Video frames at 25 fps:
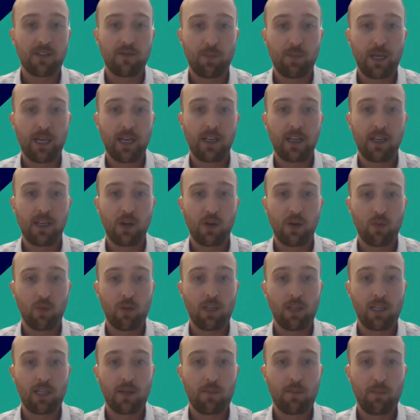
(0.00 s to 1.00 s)
have been a
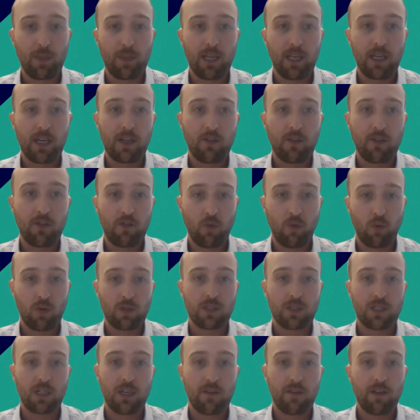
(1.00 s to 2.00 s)
really big
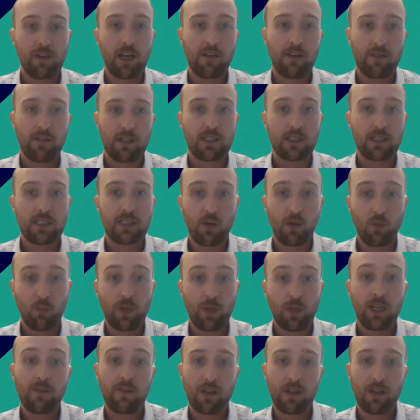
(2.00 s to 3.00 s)
source of evidence that
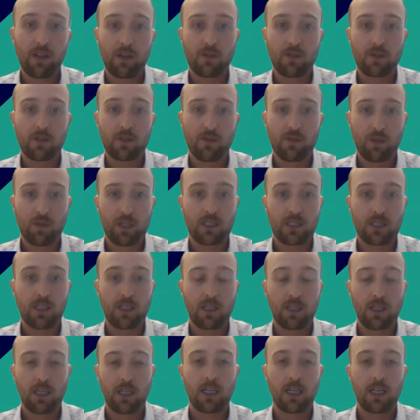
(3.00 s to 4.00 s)
we've used
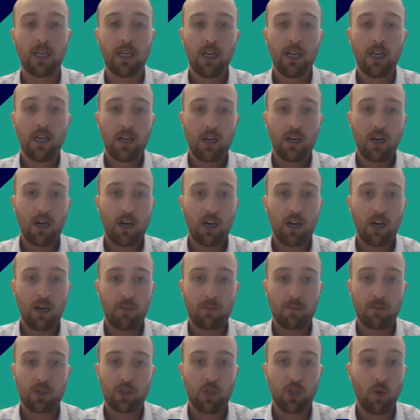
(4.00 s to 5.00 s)
recently,
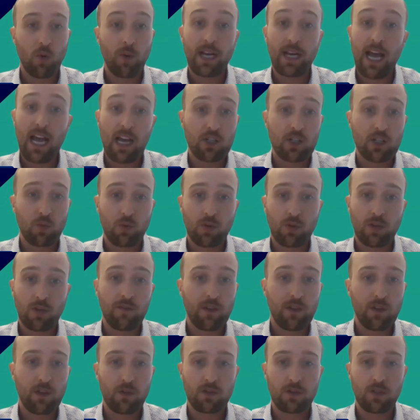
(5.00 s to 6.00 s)
showing actual
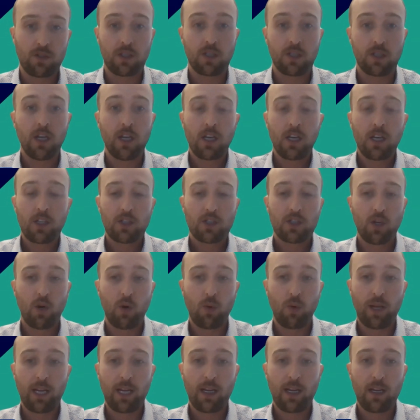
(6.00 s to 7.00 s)
confusion.
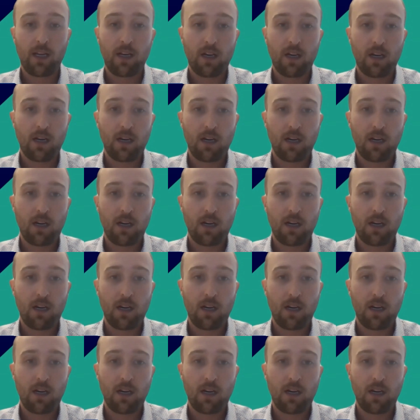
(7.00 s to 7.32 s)
showing,